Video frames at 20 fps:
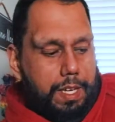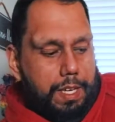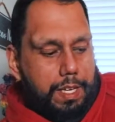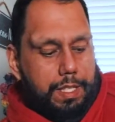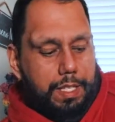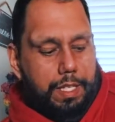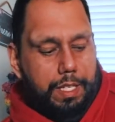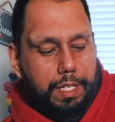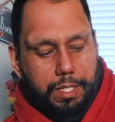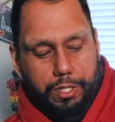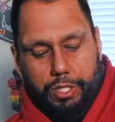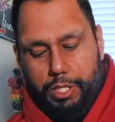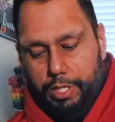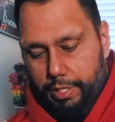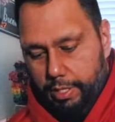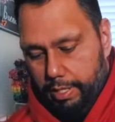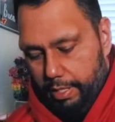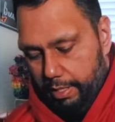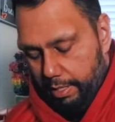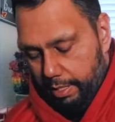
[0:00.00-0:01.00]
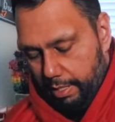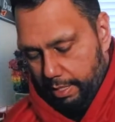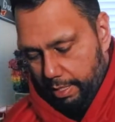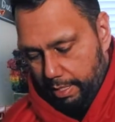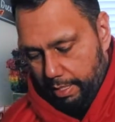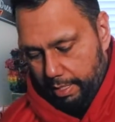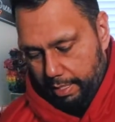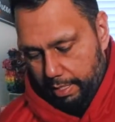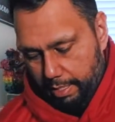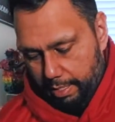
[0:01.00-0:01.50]
and then adjust it
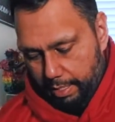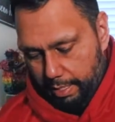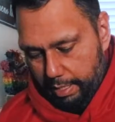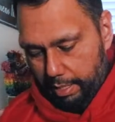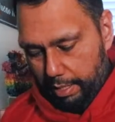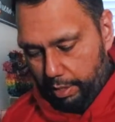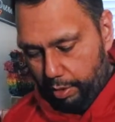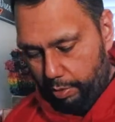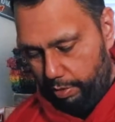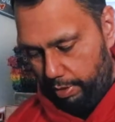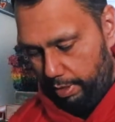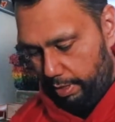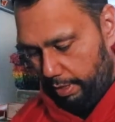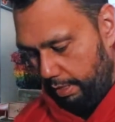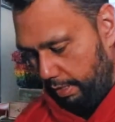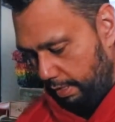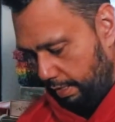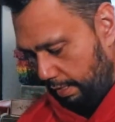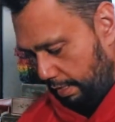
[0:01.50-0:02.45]
accordingly.